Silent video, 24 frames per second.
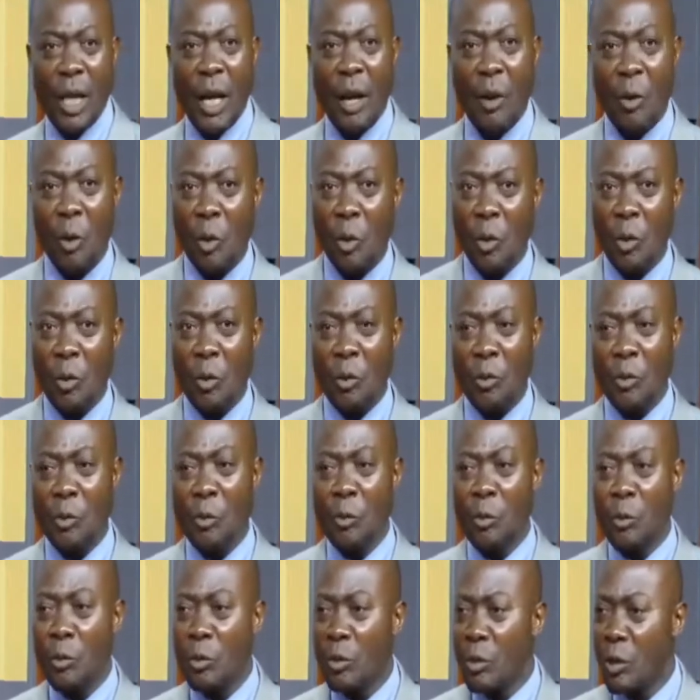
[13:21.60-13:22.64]
or,
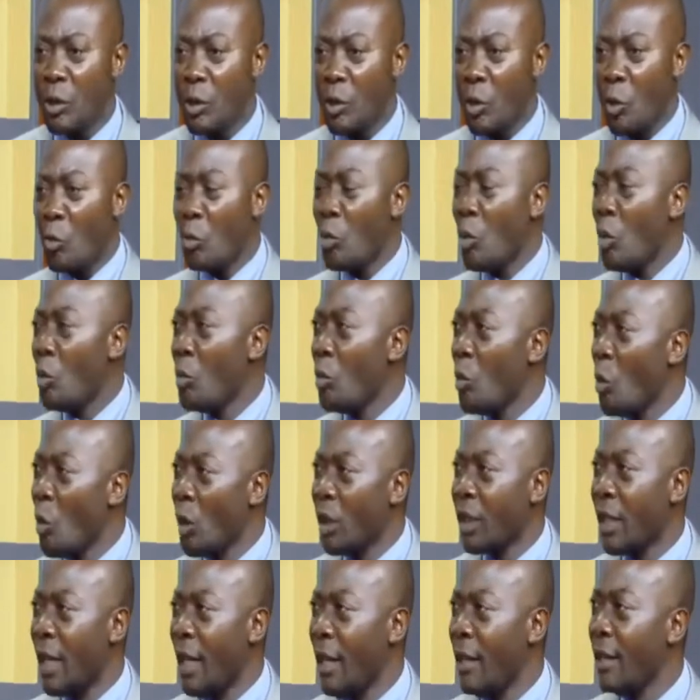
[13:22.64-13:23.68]
you know, warm
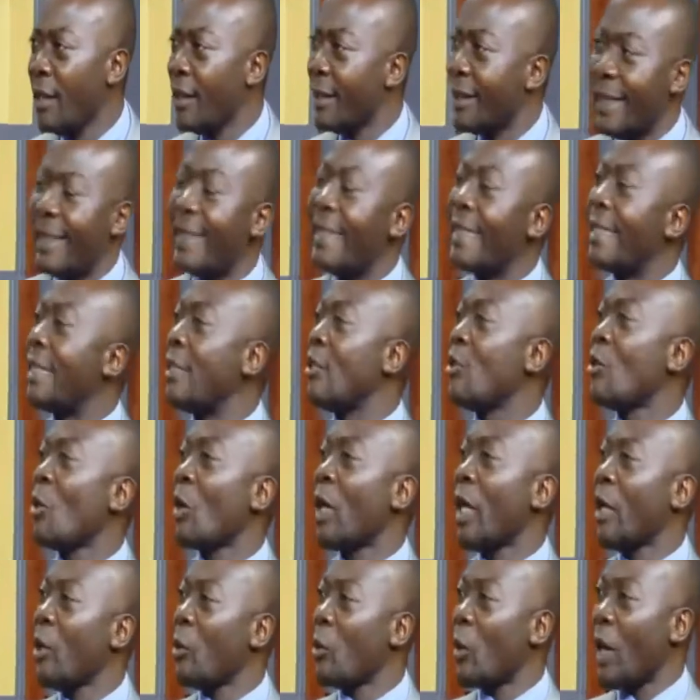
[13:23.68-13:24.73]
water, then it is
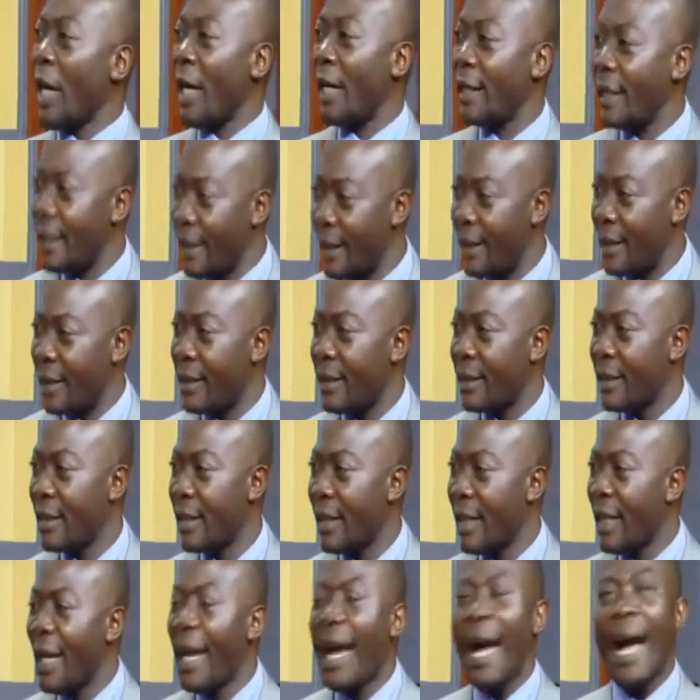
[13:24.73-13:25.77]
okay, you can eat.
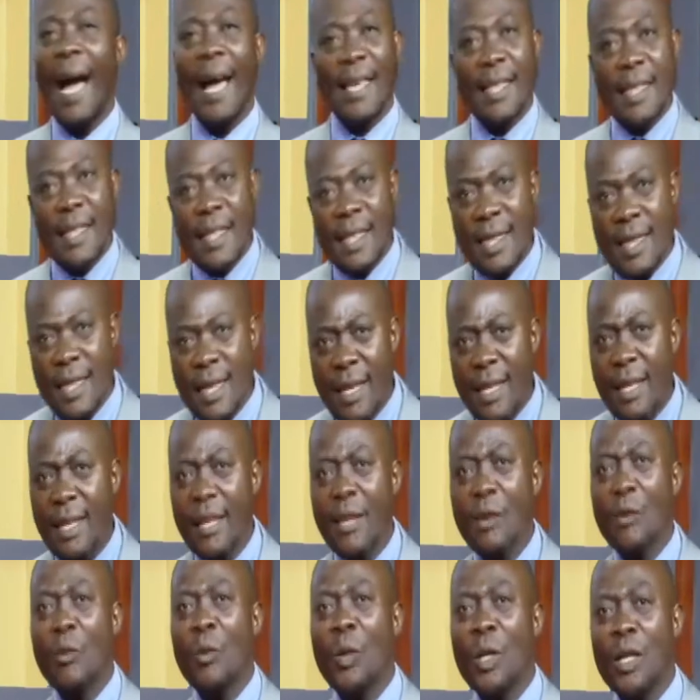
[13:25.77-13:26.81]
I think
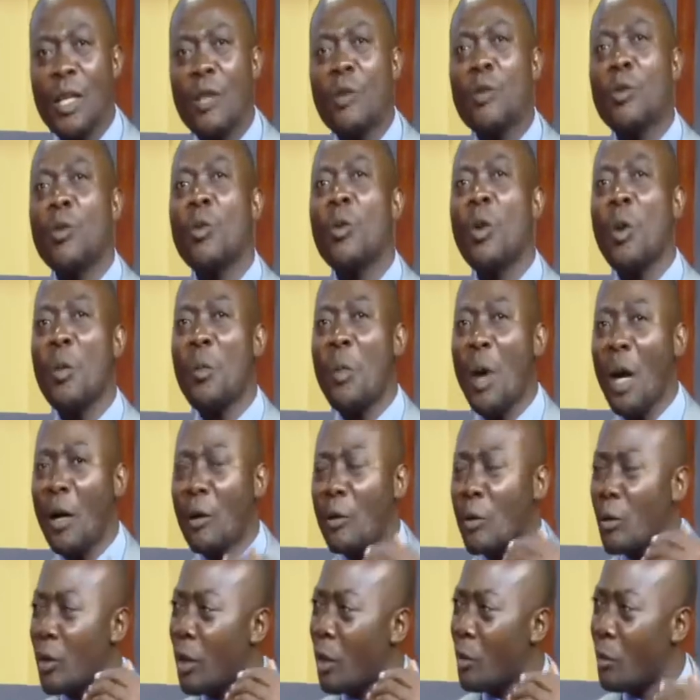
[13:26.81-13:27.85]
we need to go back
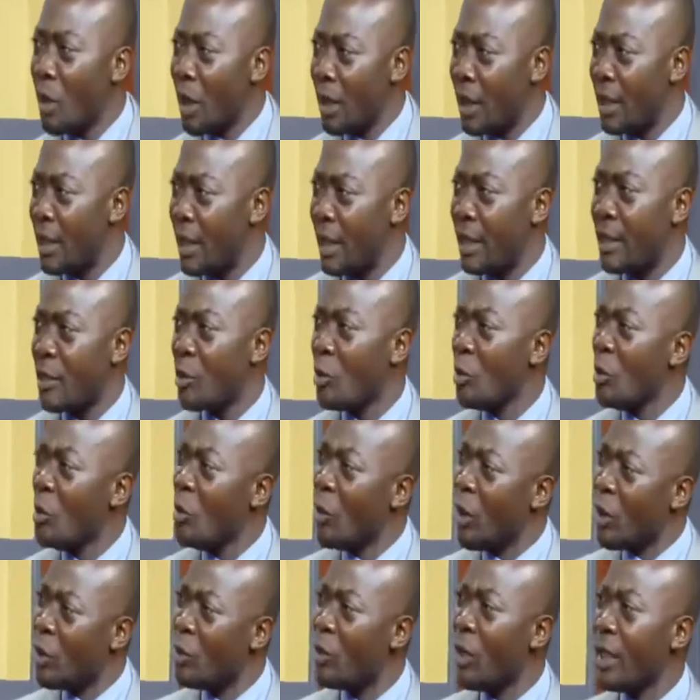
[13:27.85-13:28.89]
to the basics. Who
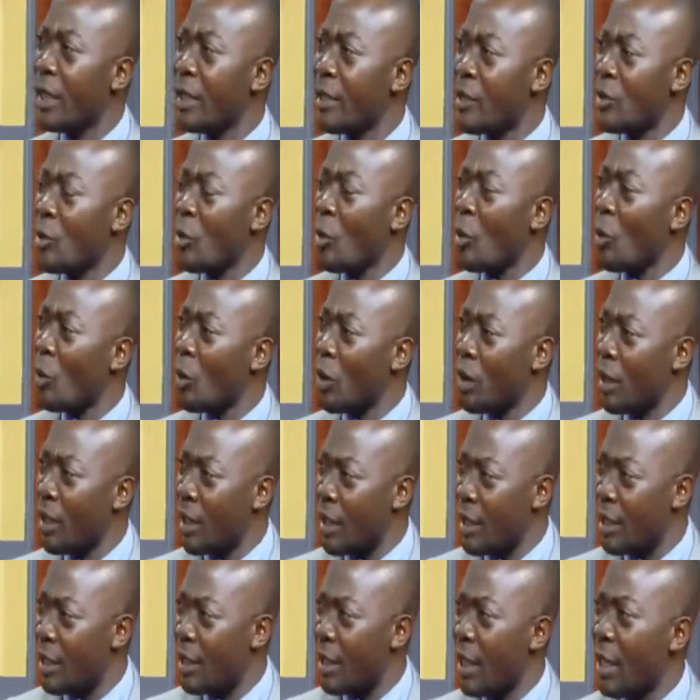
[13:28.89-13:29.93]
regulates all
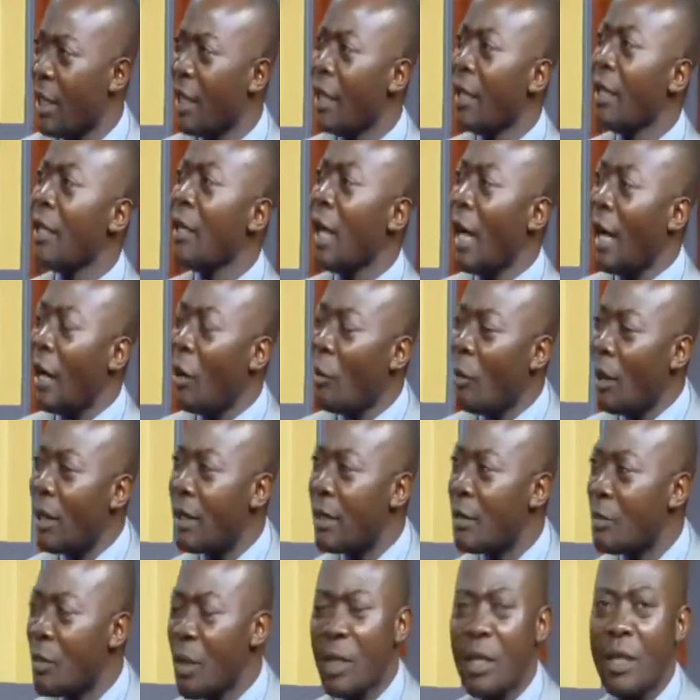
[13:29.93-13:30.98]
this? I was
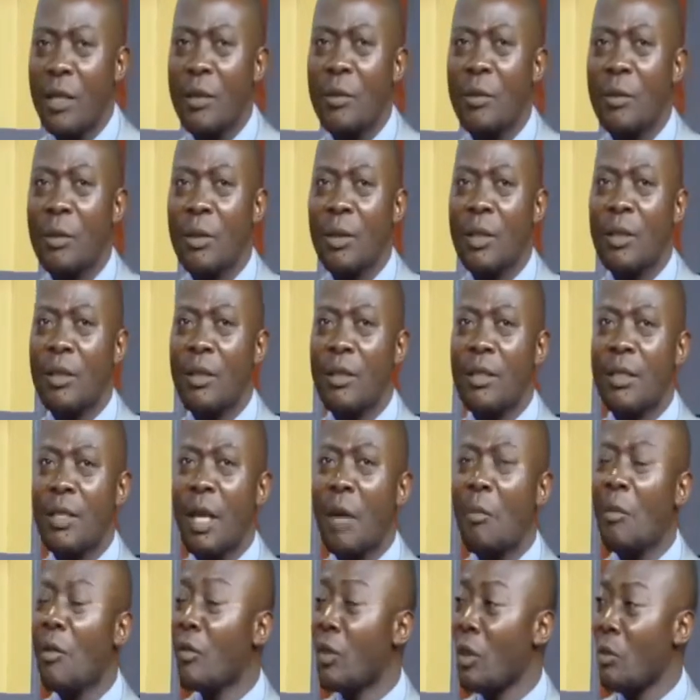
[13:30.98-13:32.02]
speaking with
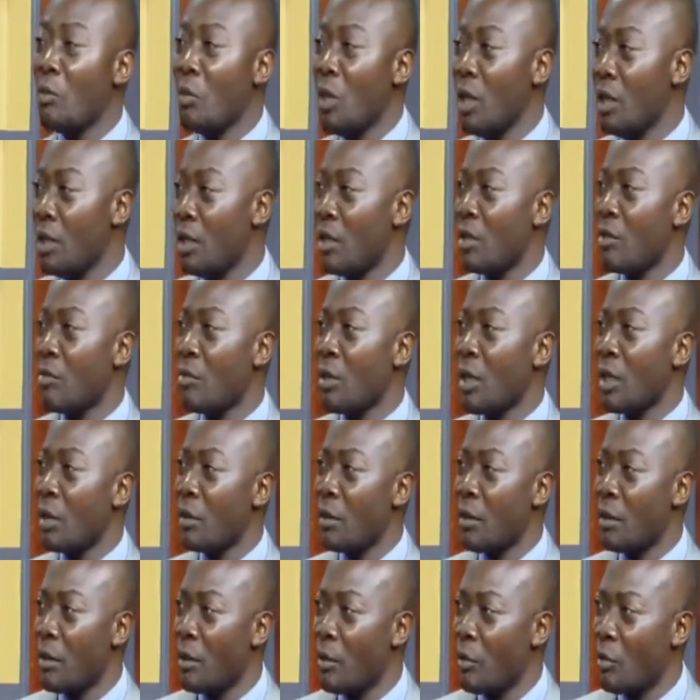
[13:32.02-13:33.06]
some of the ministry
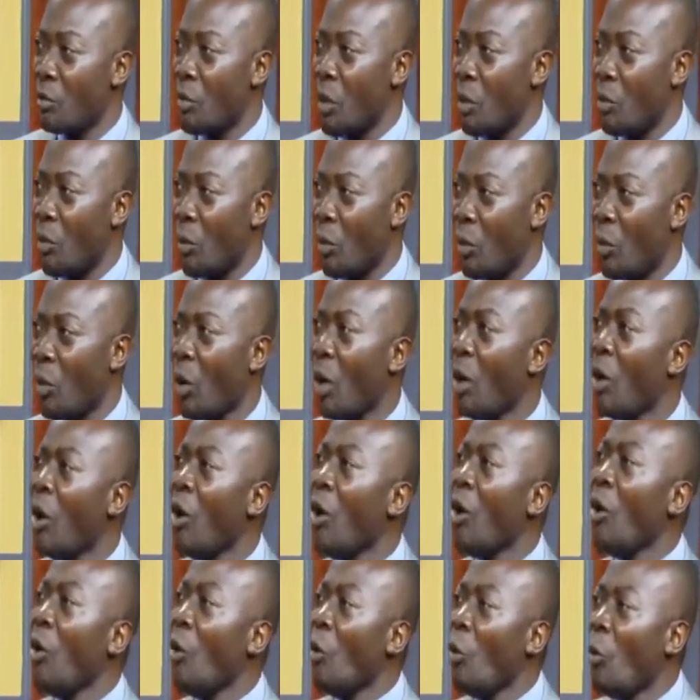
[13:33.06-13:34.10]
people.
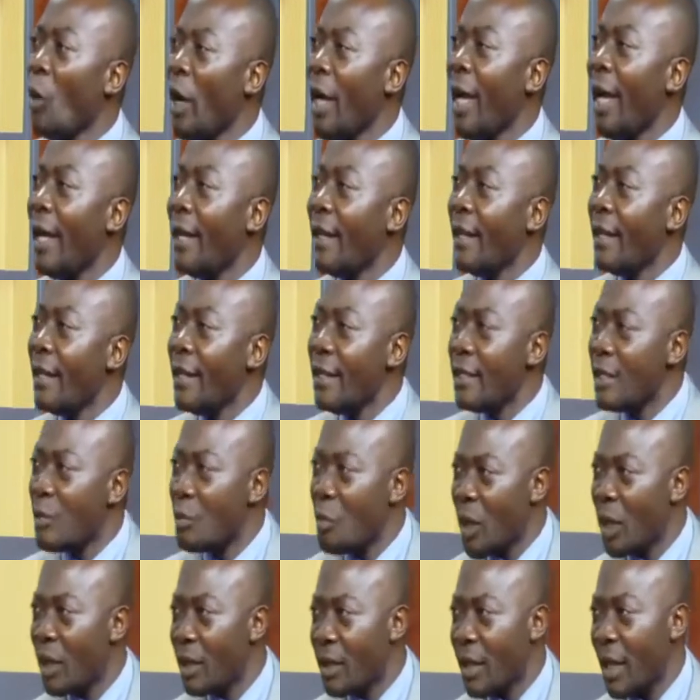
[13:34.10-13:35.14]
Where are the
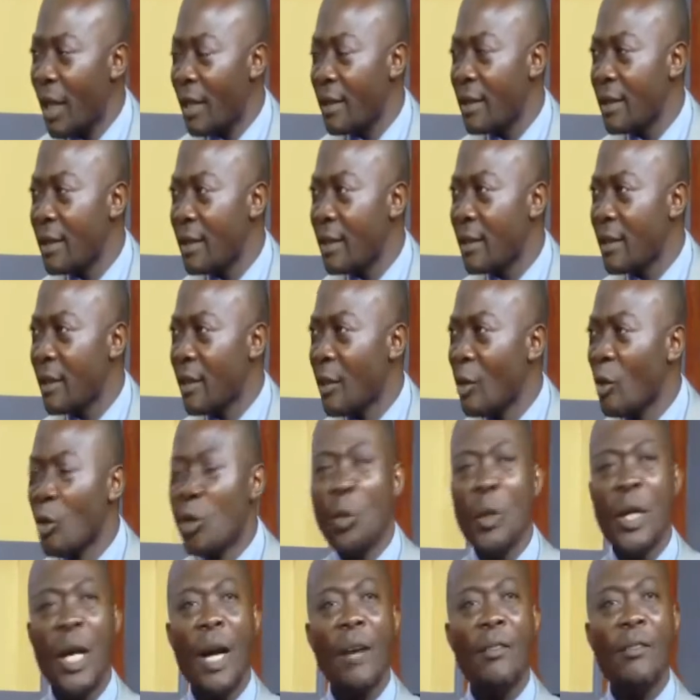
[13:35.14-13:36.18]
inspectors? Do
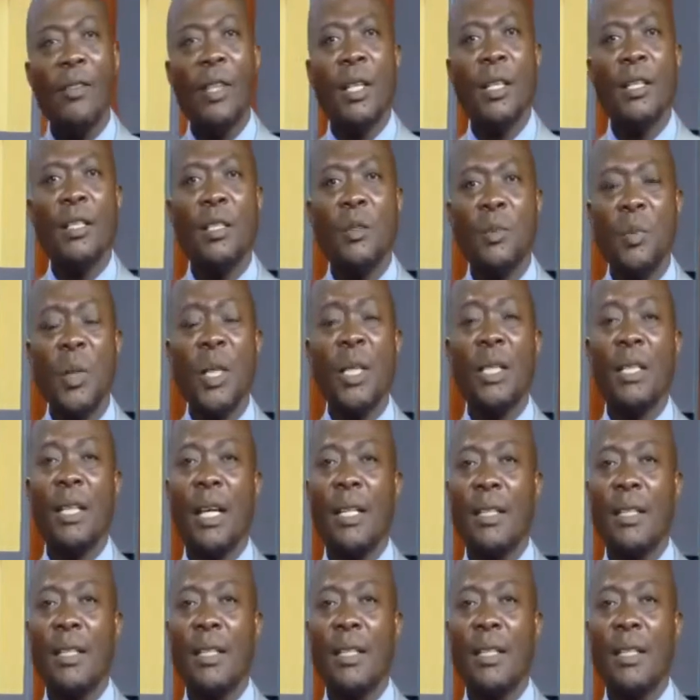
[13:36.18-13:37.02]
we have the inspectors?